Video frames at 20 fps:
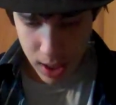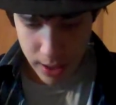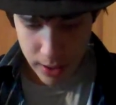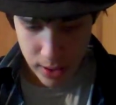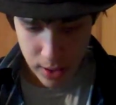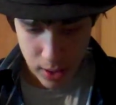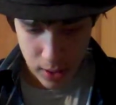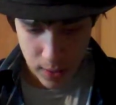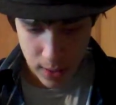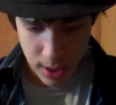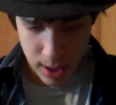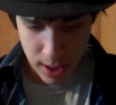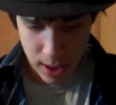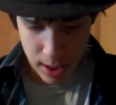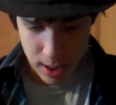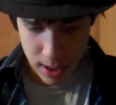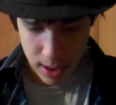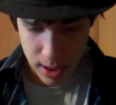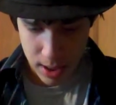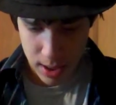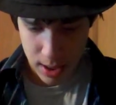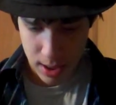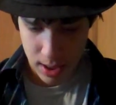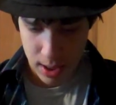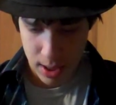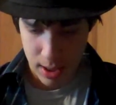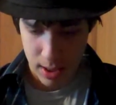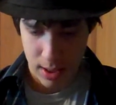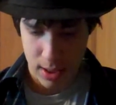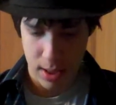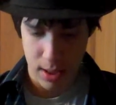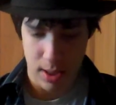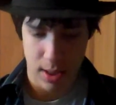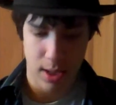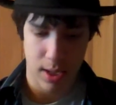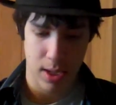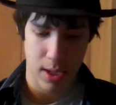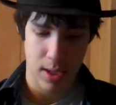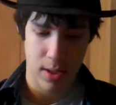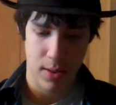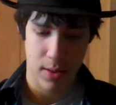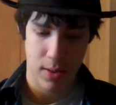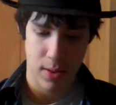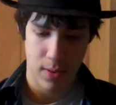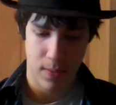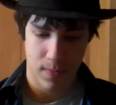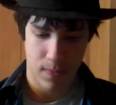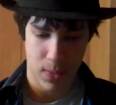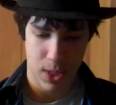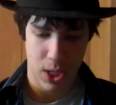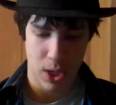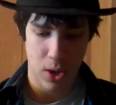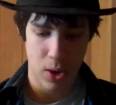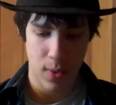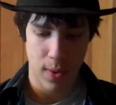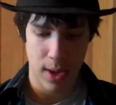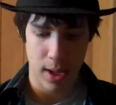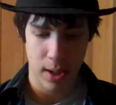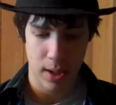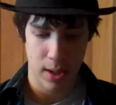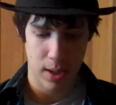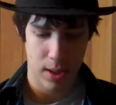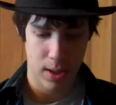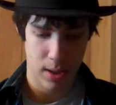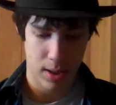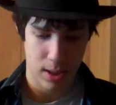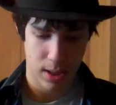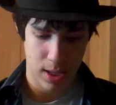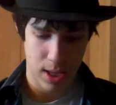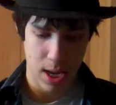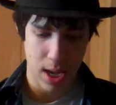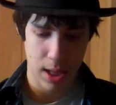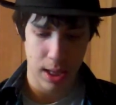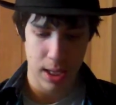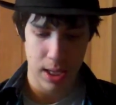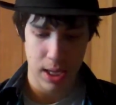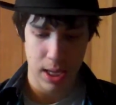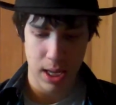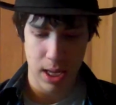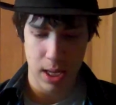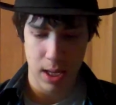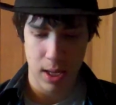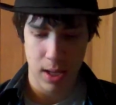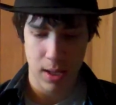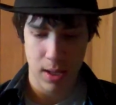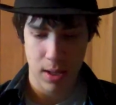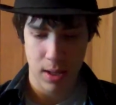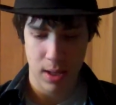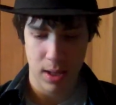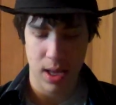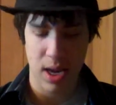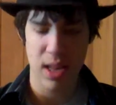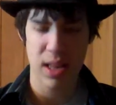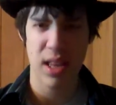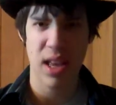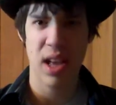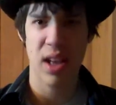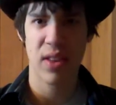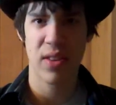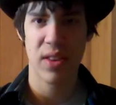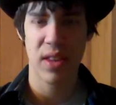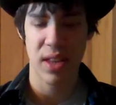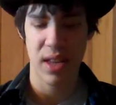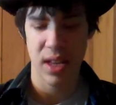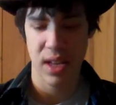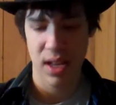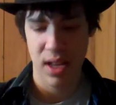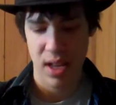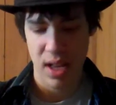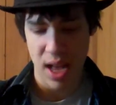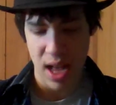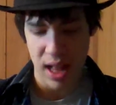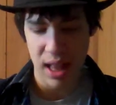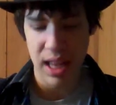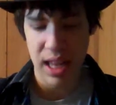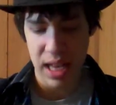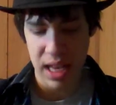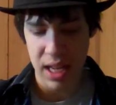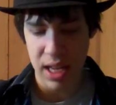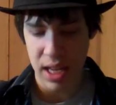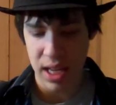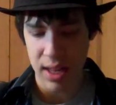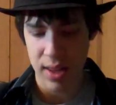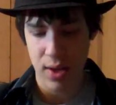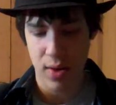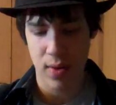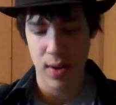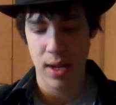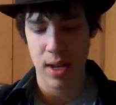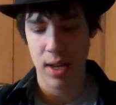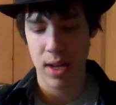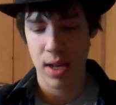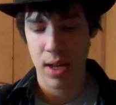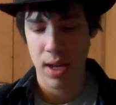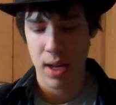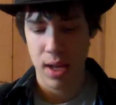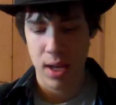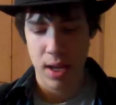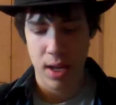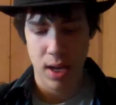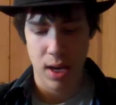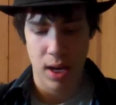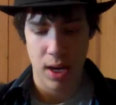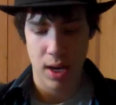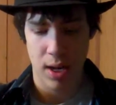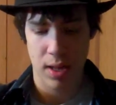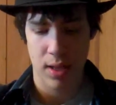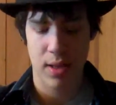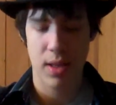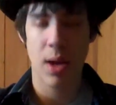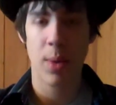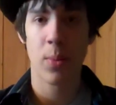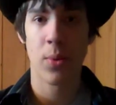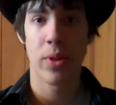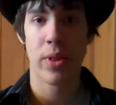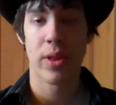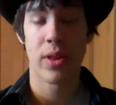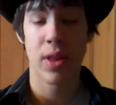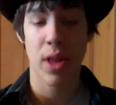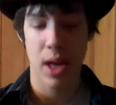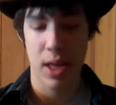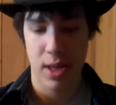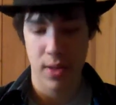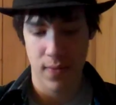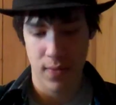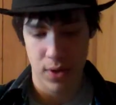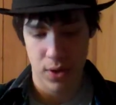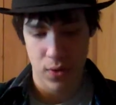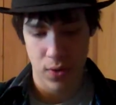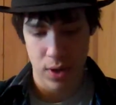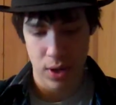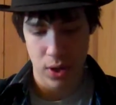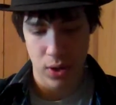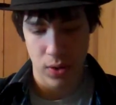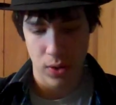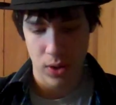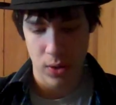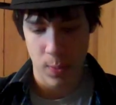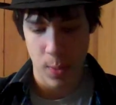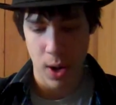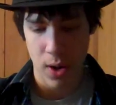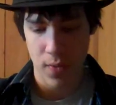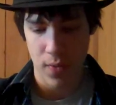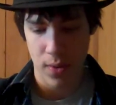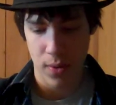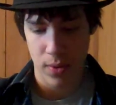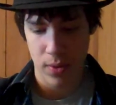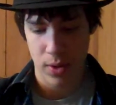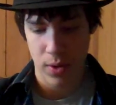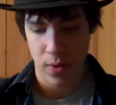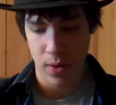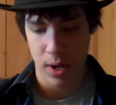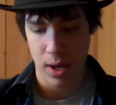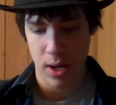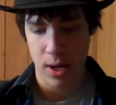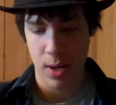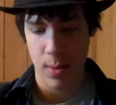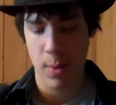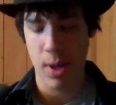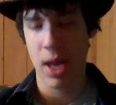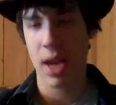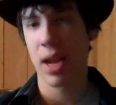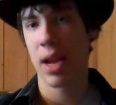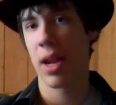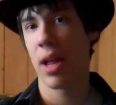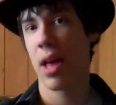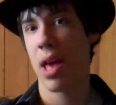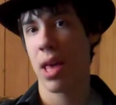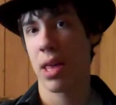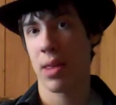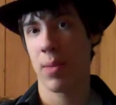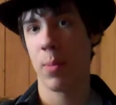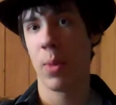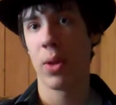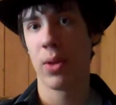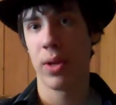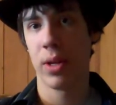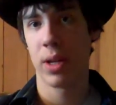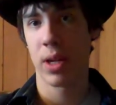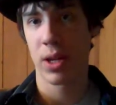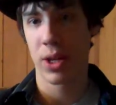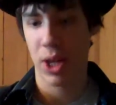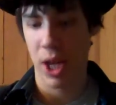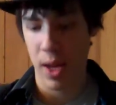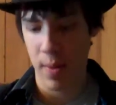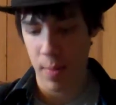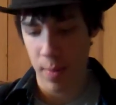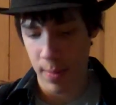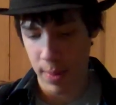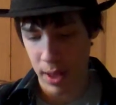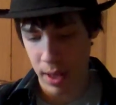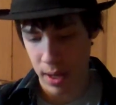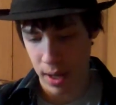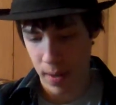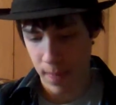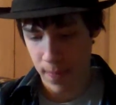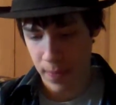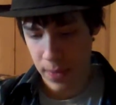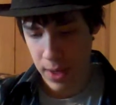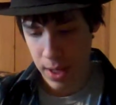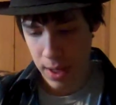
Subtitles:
So it's the OLED. Did I say LCD? LED screen is double the size of a traditional smartphone screen, and it has a multi-touch capability.